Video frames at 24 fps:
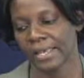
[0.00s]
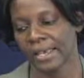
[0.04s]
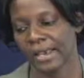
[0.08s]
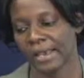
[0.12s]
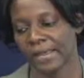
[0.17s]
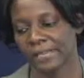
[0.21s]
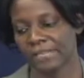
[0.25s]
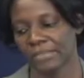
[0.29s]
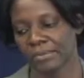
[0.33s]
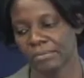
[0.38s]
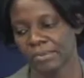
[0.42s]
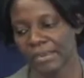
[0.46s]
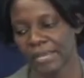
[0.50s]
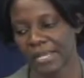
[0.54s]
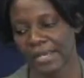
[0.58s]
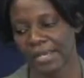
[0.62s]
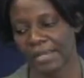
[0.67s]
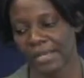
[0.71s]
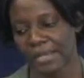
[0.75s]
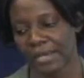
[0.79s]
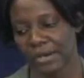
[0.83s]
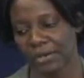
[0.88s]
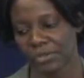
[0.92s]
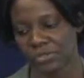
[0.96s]
and the
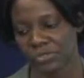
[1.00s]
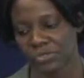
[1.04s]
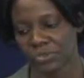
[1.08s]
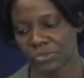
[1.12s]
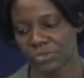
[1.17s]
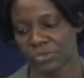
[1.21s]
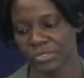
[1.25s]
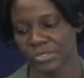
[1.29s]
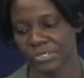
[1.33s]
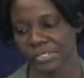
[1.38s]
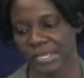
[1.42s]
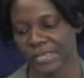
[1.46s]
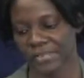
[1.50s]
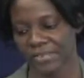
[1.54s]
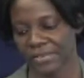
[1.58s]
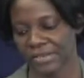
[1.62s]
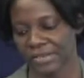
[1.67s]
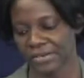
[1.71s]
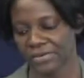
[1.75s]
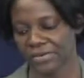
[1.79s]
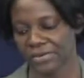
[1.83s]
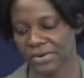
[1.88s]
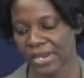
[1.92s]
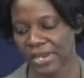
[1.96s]
black households and
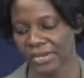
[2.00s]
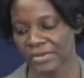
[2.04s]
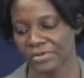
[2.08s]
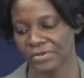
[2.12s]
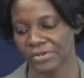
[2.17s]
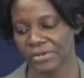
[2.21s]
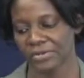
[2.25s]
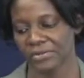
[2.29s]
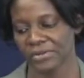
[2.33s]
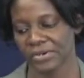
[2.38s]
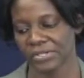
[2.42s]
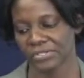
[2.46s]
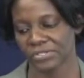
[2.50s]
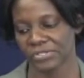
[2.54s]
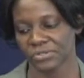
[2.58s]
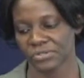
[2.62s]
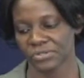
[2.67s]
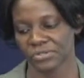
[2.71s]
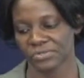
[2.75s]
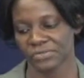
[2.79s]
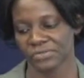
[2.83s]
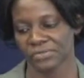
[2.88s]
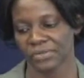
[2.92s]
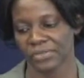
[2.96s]
then run
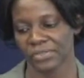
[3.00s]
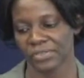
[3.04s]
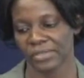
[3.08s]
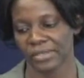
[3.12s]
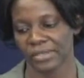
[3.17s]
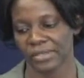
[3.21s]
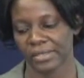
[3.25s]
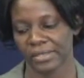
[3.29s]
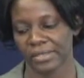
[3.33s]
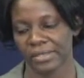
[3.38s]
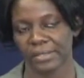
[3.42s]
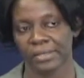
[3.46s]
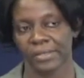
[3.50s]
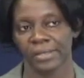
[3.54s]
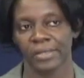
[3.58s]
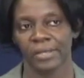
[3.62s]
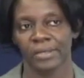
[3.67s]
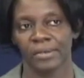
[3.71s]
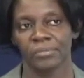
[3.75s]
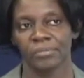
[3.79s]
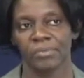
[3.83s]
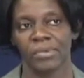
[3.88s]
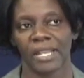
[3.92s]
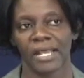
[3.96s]
regressions for the
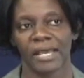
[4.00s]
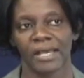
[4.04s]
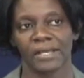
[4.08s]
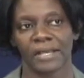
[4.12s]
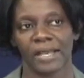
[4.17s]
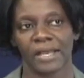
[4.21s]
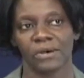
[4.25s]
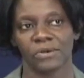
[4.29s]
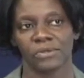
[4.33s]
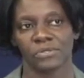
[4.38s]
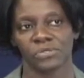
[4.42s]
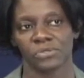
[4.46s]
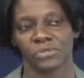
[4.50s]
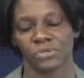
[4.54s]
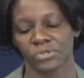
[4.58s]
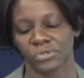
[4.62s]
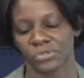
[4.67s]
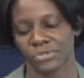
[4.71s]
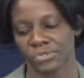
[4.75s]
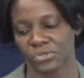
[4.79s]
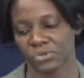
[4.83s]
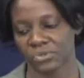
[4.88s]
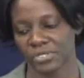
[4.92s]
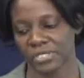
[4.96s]
black
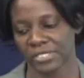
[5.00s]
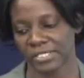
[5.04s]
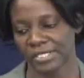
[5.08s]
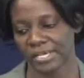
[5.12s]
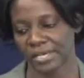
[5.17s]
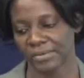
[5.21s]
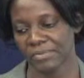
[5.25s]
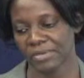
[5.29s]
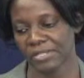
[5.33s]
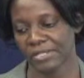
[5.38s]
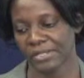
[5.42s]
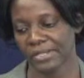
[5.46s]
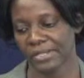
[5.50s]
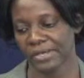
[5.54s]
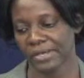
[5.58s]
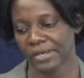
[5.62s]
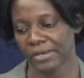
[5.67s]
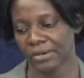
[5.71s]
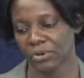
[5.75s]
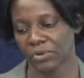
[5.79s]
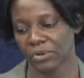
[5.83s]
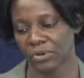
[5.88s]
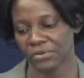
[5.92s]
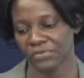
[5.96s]
households to determine
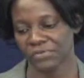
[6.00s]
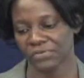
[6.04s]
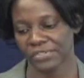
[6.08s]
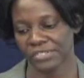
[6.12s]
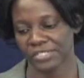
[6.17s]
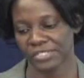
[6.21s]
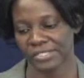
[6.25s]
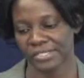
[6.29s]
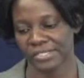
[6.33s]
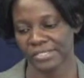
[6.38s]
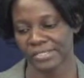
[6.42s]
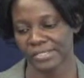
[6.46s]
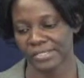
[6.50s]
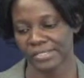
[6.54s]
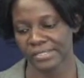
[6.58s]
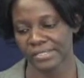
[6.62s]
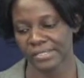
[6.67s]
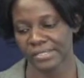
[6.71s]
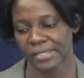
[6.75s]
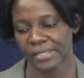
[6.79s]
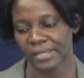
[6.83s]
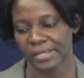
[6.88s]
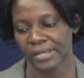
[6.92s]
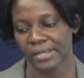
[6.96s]
the
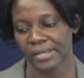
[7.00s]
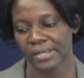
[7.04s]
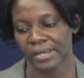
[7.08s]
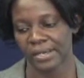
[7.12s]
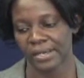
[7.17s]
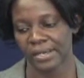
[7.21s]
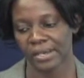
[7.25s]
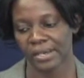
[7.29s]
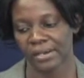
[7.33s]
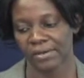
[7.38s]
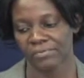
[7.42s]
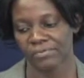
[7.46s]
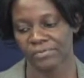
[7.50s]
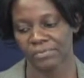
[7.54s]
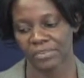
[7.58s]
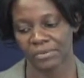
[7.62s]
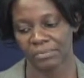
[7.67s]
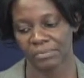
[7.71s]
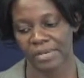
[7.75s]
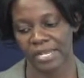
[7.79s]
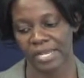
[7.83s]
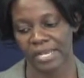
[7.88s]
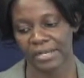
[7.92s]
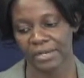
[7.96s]
coefficients for the
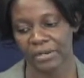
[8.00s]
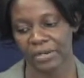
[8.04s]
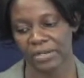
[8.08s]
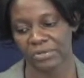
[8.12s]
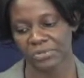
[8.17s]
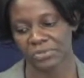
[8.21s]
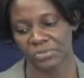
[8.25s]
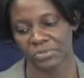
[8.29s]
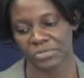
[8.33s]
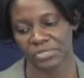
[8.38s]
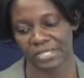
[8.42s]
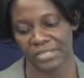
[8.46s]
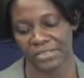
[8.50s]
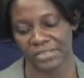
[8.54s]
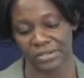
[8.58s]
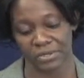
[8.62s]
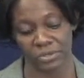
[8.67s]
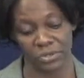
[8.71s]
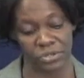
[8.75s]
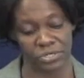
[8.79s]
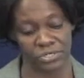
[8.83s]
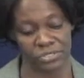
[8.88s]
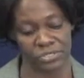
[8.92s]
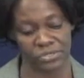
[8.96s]
black households. And then
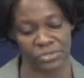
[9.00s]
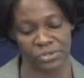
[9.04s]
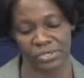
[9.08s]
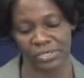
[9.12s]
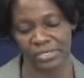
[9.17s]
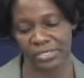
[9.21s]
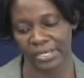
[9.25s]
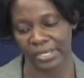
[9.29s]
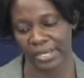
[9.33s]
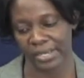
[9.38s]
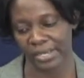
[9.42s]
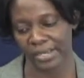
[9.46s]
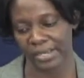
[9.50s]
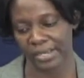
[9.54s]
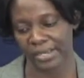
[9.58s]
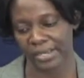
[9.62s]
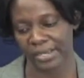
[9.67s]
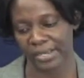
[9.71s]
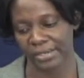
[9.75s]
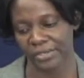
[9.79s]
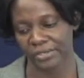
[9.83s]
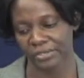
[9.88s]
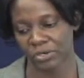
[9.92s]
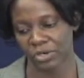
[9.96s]
also
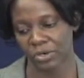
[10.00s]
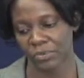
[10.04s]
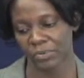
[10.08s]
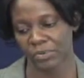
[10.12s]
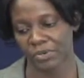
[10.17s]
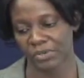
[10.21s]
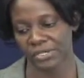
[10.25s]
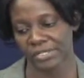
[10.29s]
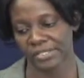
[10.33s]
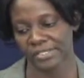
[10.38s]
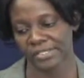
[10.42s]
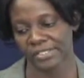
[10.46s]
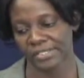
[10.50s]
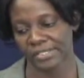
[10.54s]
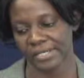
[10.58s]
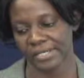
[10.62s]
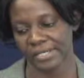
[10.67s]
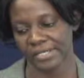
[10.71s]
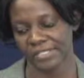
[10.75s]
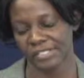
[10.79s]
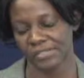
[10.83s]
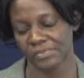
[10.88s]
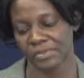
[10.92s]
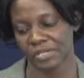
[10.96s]
I incorporate
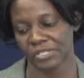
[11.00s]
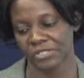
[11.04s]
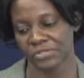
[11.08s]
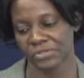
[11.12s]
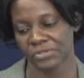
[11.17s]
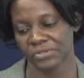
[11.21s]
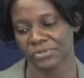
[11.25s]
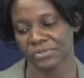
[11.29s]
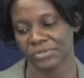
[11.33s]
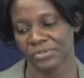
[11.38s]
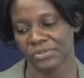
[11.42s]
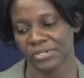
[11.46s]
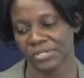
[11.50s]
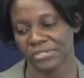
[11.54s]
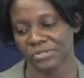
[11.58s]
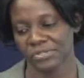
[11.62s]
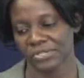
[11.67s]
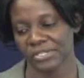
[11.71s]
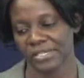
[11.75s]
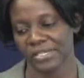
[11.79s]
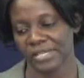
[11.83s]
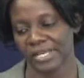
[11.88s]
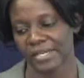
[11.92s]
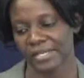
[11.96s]
special
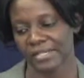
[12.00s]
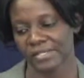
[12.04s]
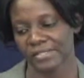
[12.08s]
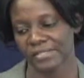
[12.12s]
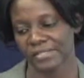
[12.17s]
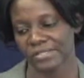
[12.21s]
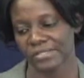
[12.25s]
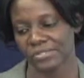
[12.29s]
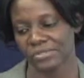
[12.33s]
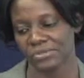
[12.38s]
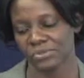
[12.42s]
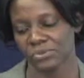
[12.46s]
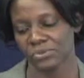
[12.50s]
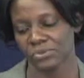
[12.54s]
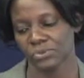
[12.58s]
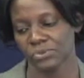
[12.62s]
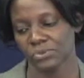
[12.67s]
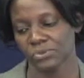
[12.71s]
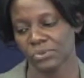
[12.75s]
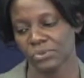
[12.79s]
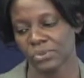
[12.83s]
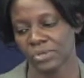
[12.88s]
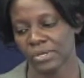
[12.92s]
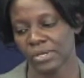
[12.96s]
regression analysis
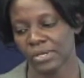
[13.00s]
to